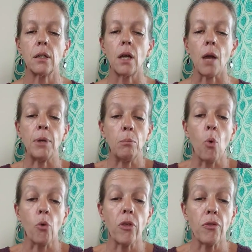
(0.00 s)

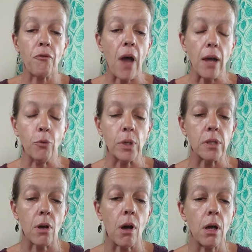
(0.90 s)
Thousands, said
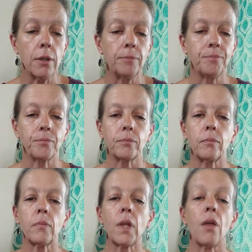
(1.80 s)
Mr. Wonka.
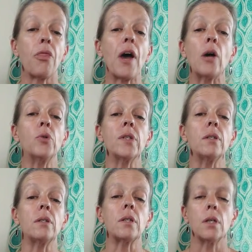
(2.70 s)
There are 100 rooms
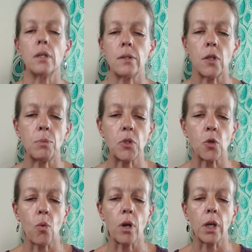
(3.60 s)
in that space
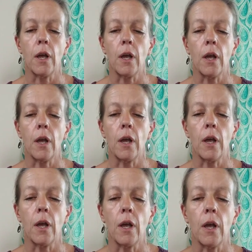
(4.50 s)
hotel, and there's a
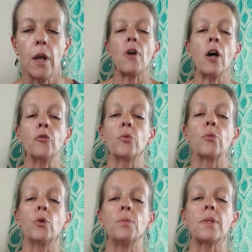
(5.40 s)
family of them in every
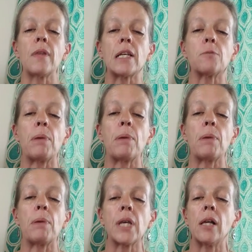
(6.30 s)
room.
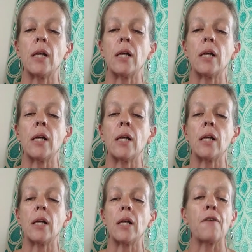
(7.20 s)
Somebody's going
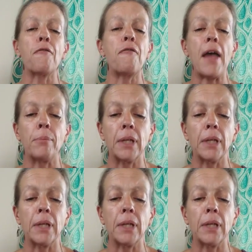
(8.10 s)
to get a nasty